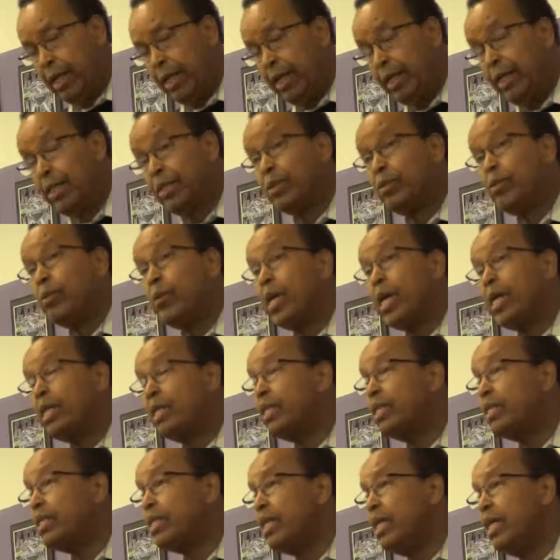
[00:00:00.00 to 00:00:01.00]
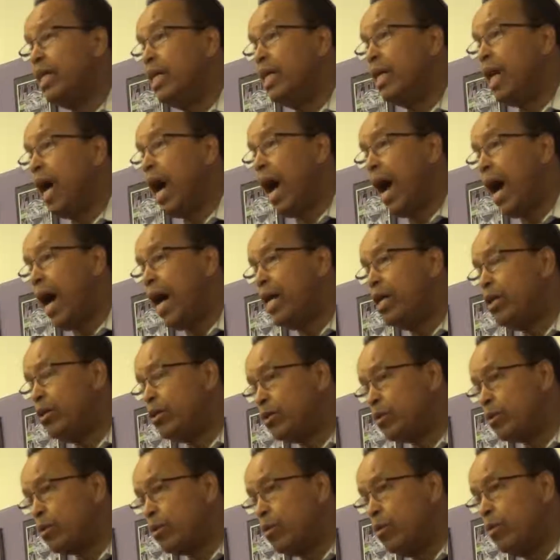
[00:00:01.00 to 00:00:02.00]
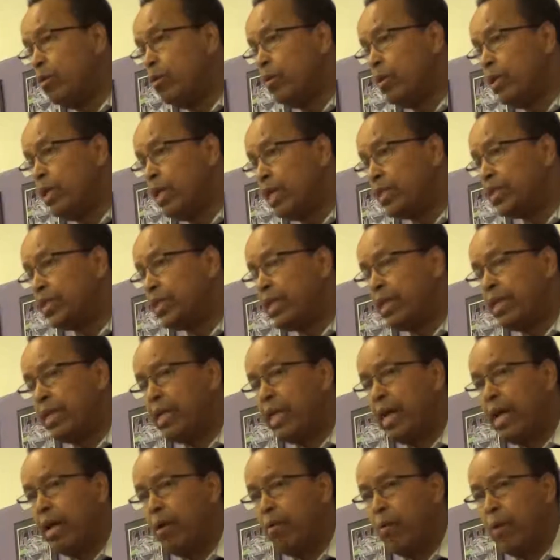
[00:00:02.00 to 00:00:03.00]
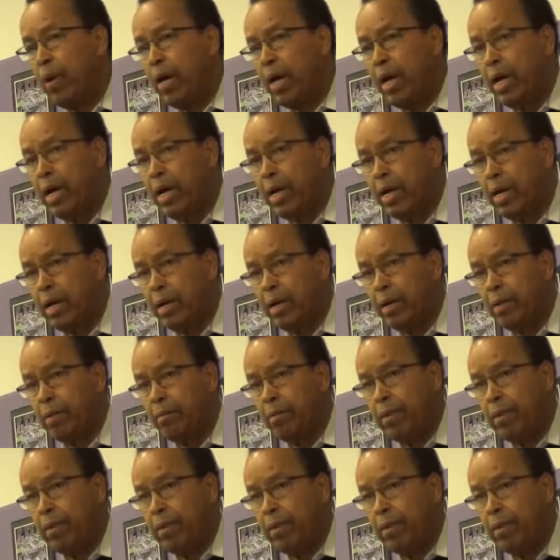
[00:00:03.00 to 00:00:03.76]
The students in high school yesterday were